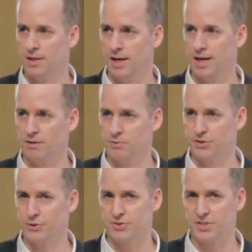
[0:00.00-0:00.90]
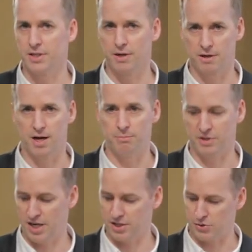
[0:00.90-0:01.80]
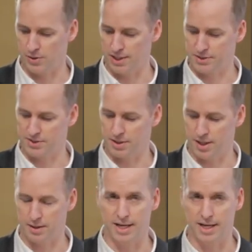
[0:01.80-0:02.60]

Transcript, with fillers: uh, reducing their complication rates uh,